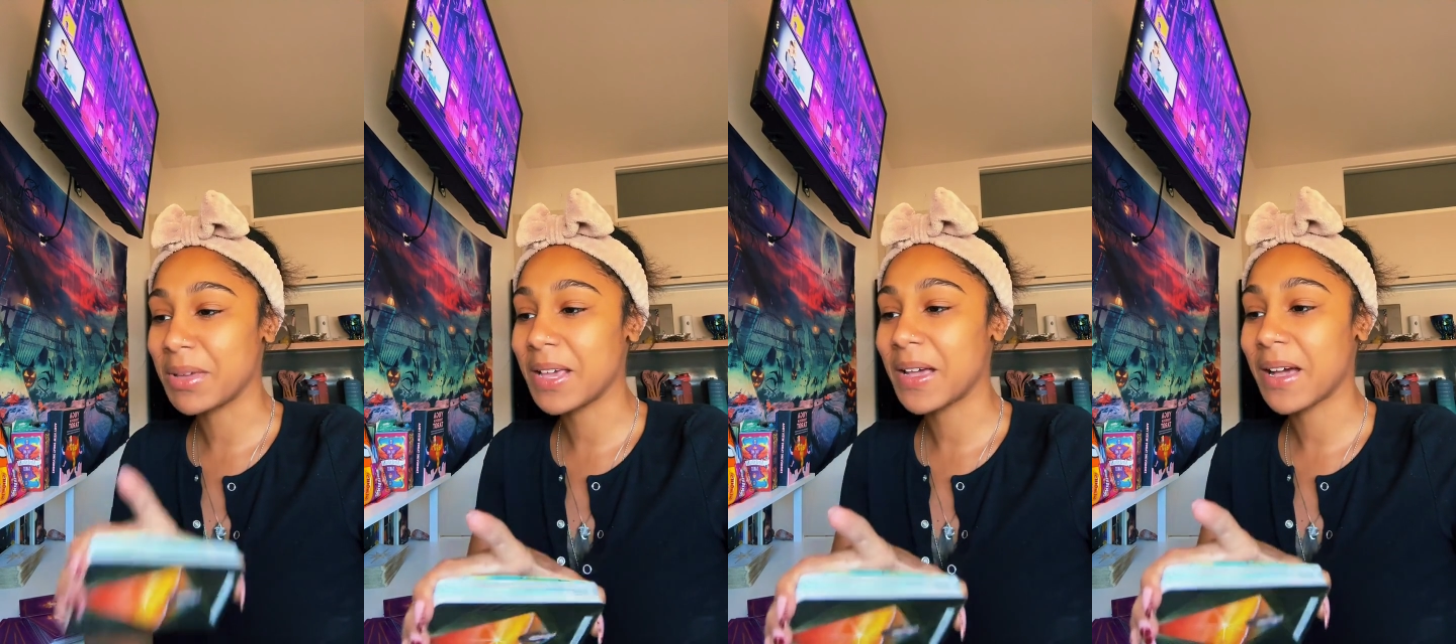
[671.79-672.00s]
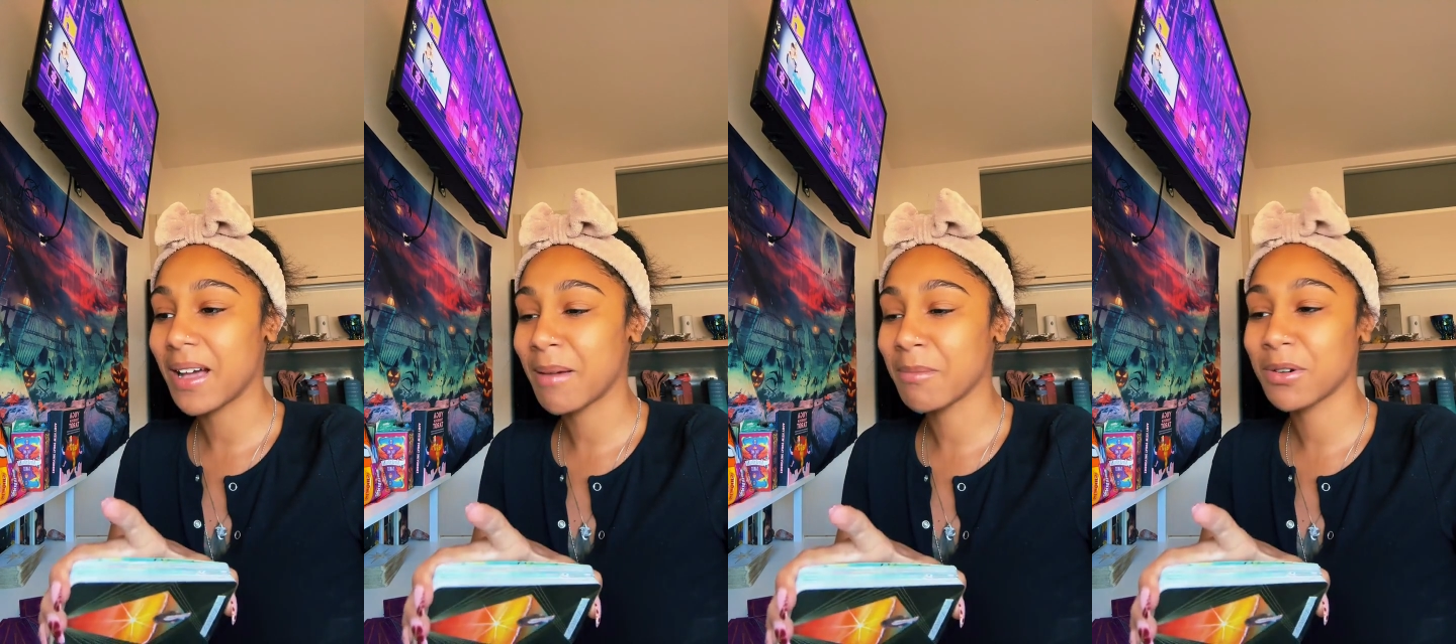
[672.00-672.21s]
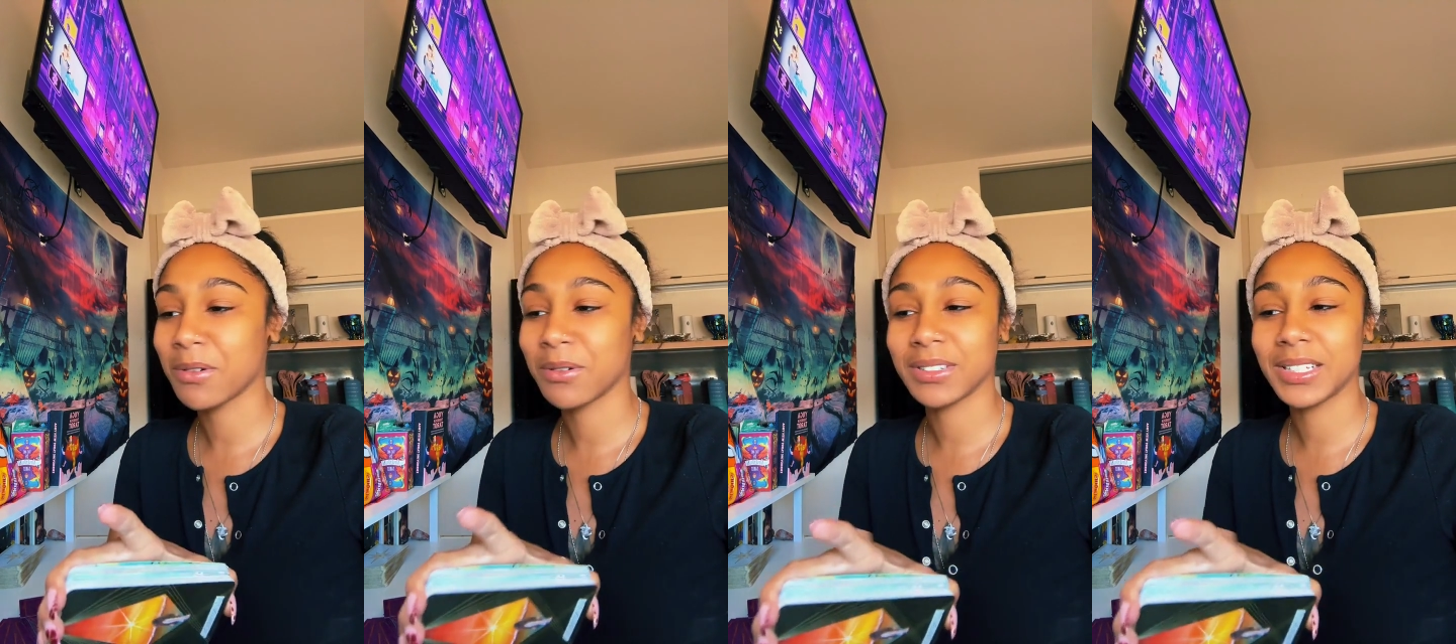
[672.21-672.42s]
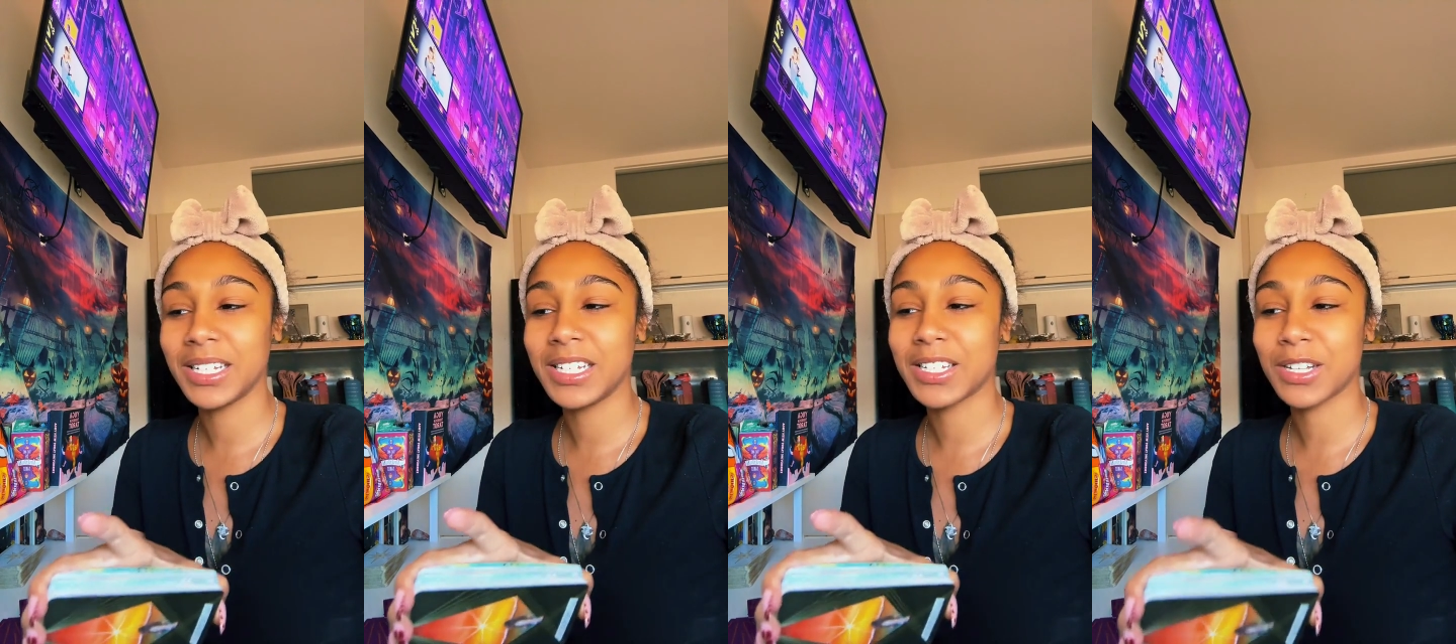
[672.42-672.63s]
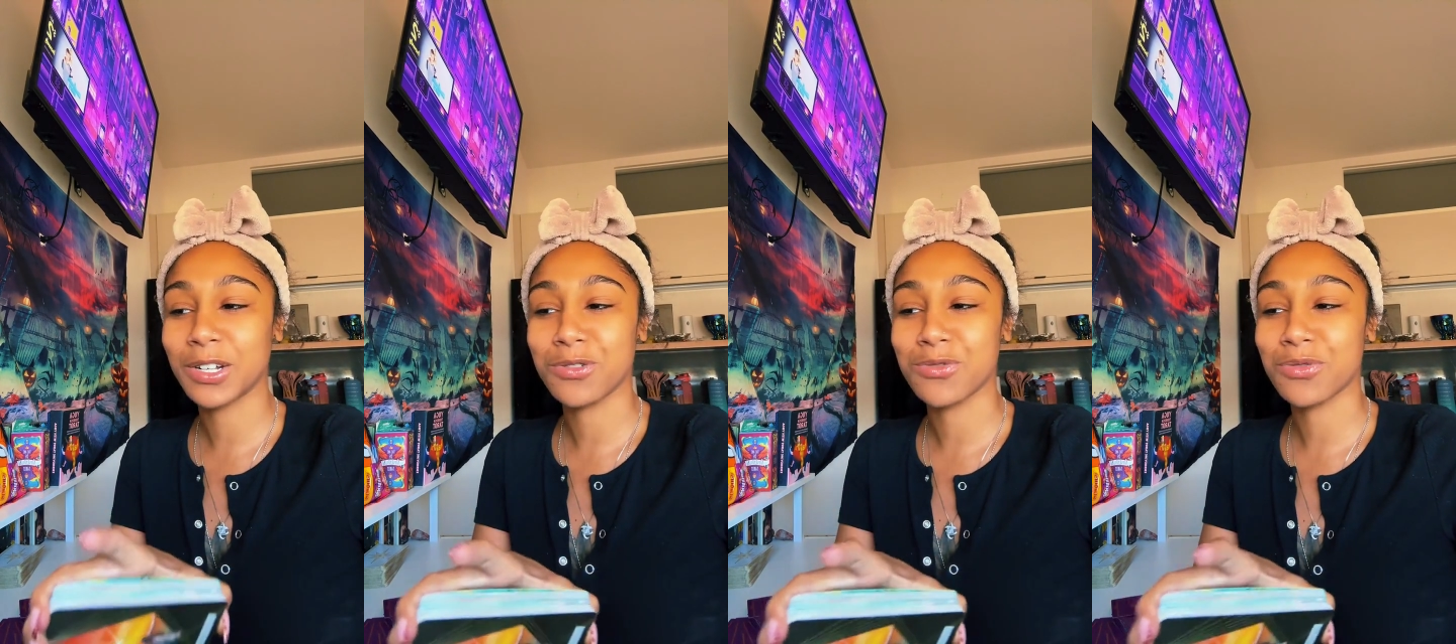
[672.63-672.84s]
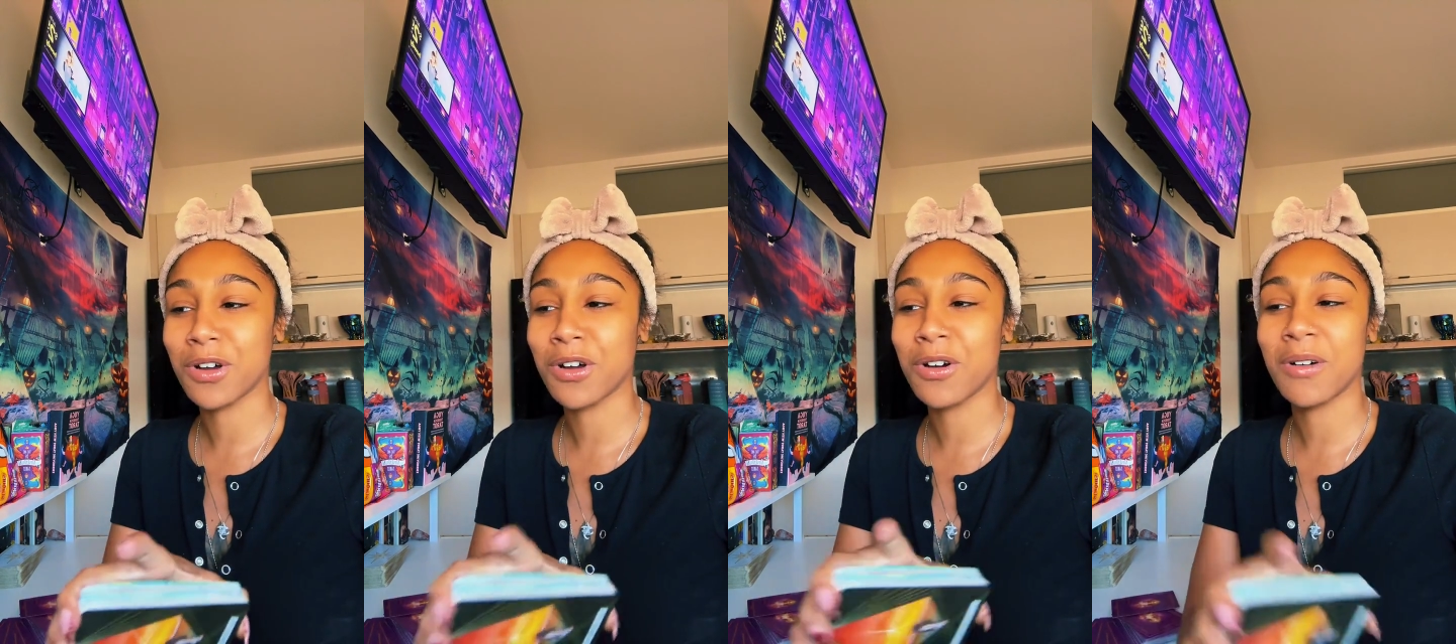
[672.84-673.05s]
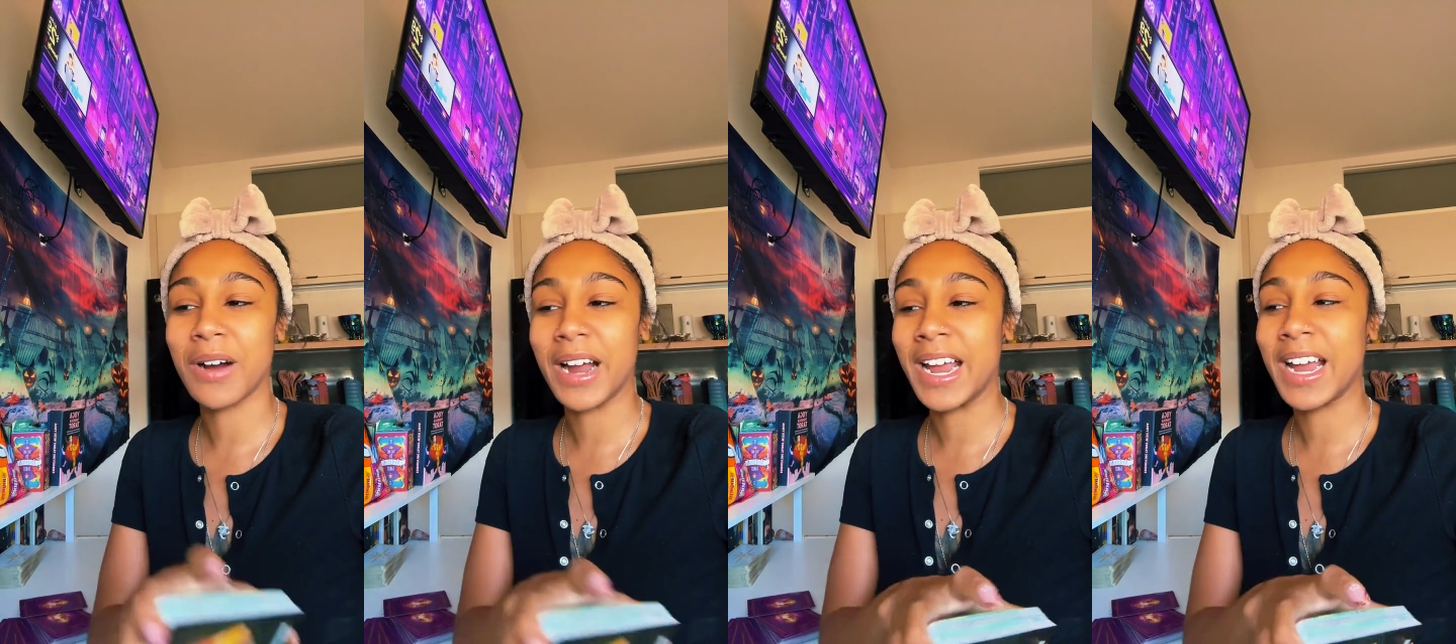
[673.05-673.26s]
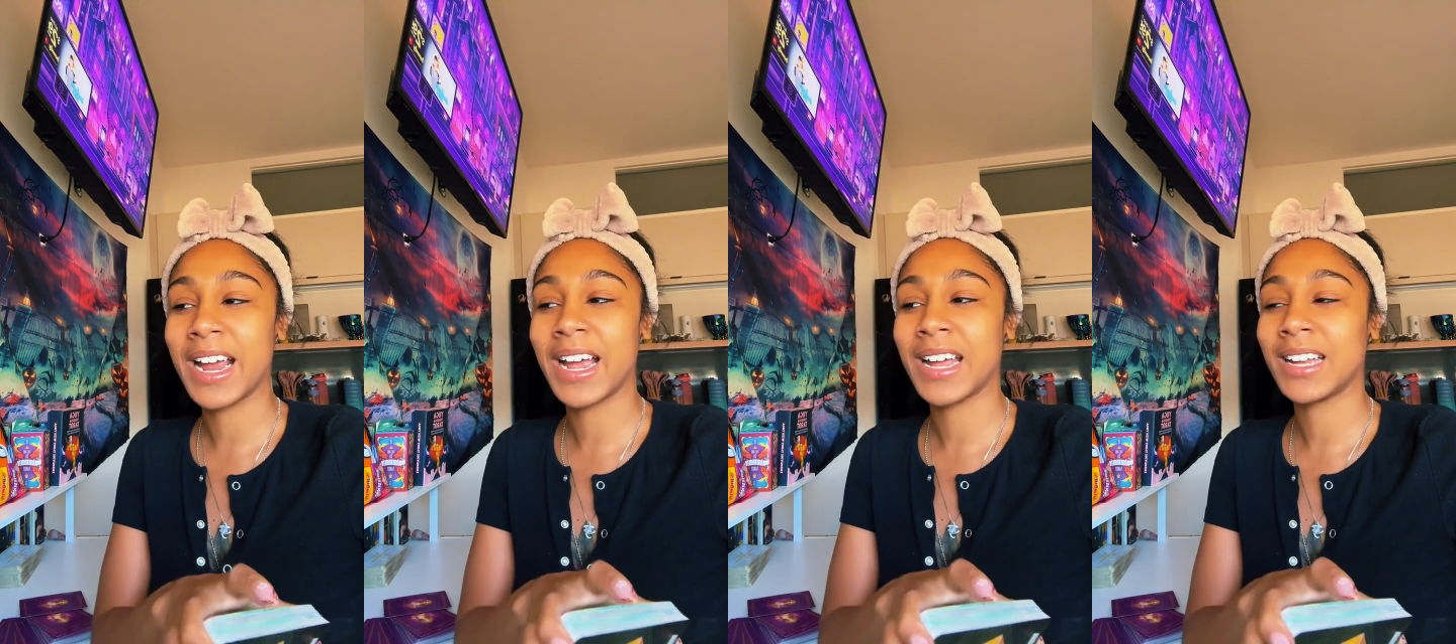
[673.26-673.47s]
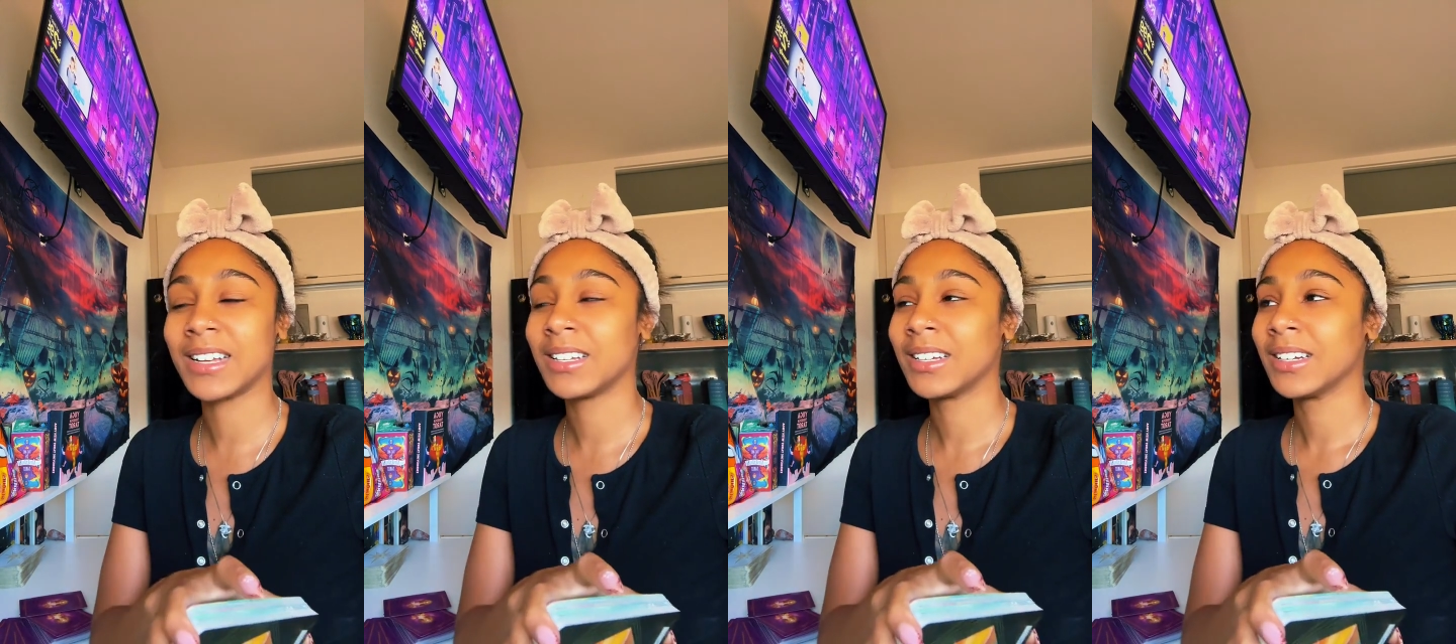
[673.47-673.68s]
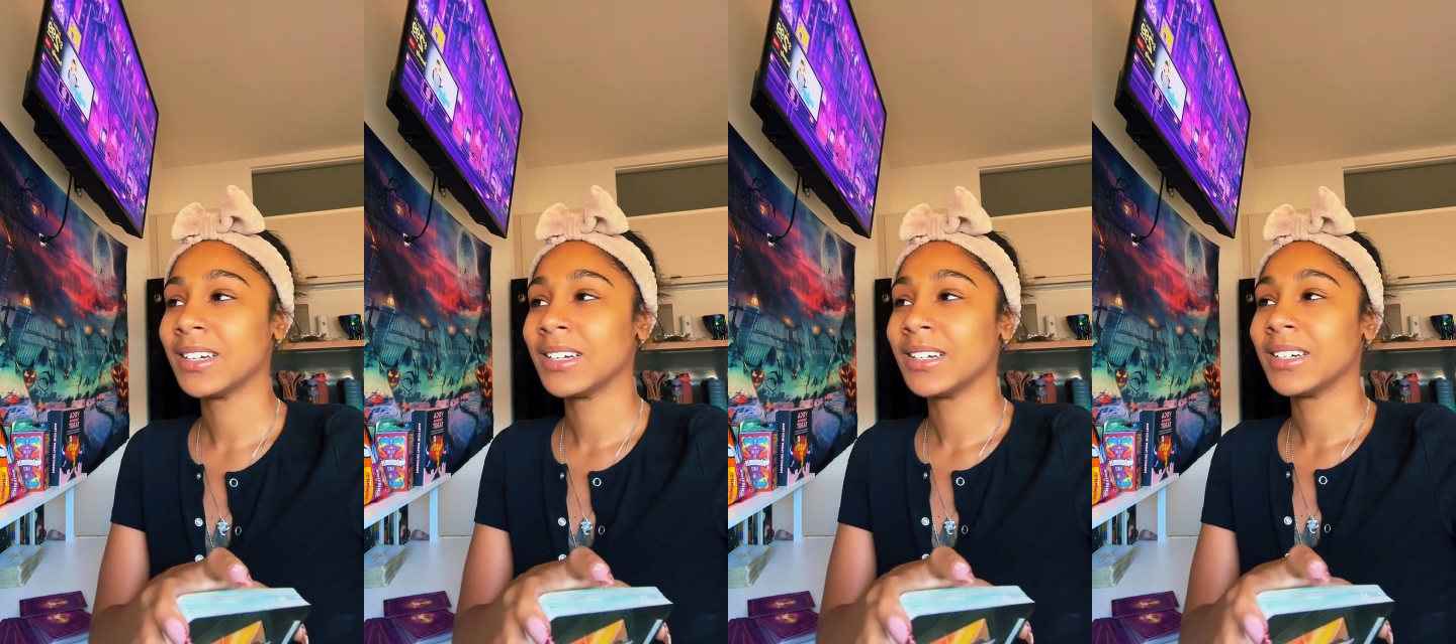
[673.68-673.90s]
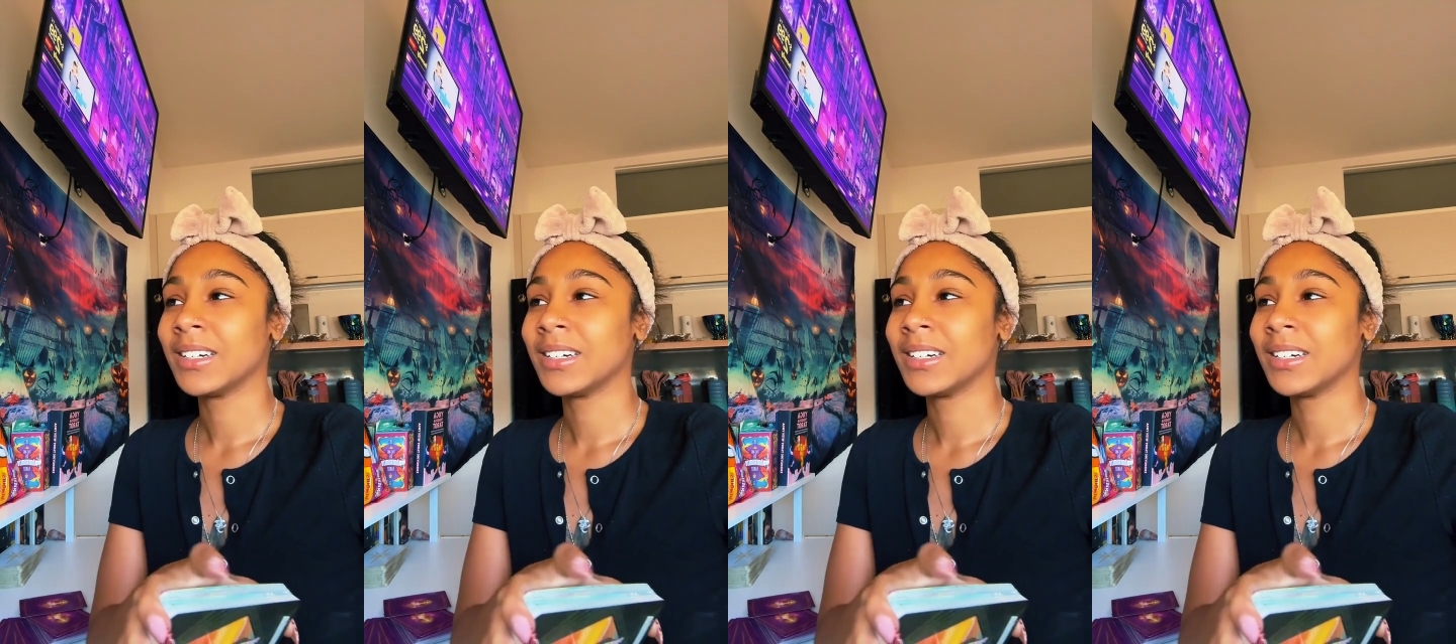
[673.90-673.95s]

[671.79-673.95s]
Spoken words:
Be humble, release control, and